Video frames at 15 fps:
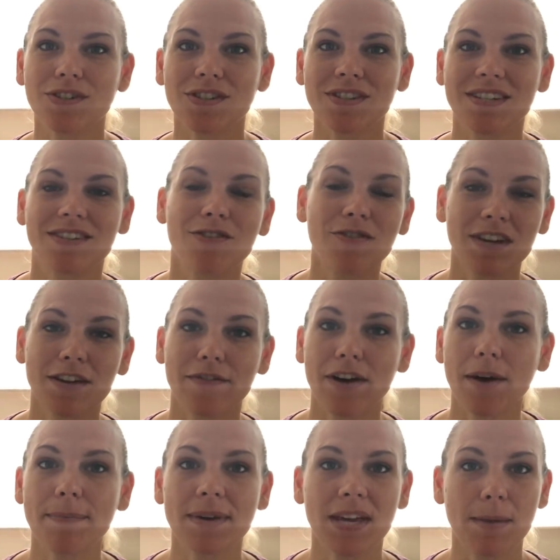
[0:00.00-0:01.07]
just don't give
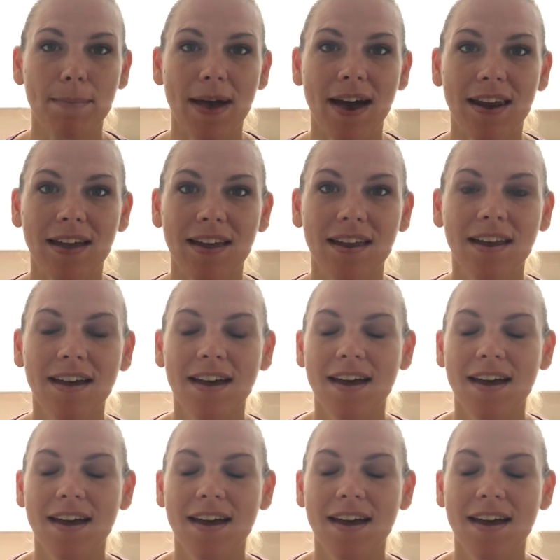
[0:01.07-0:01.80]
up keep at it